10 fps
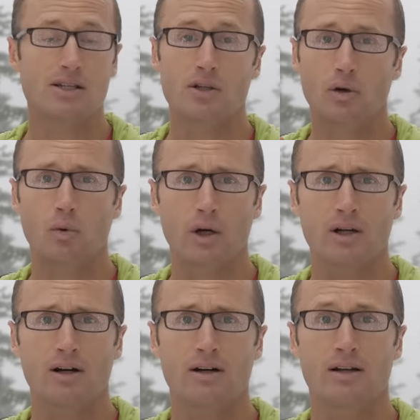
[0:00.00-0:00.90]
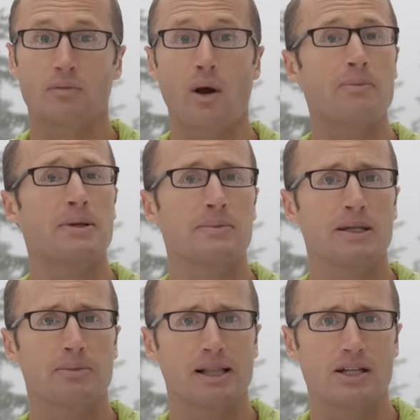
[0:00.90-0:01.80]
you to work on weapon
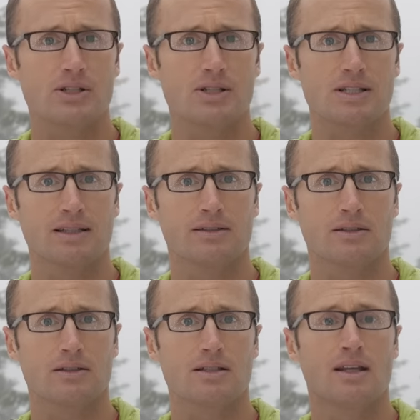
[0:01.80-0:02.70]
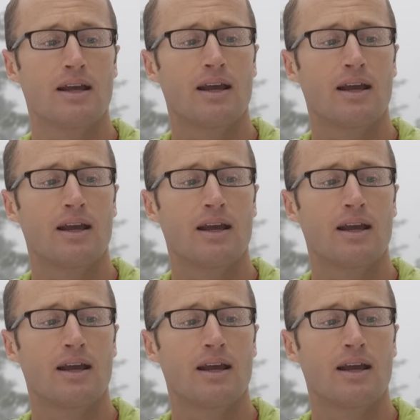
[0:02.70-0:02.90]
manipulation skills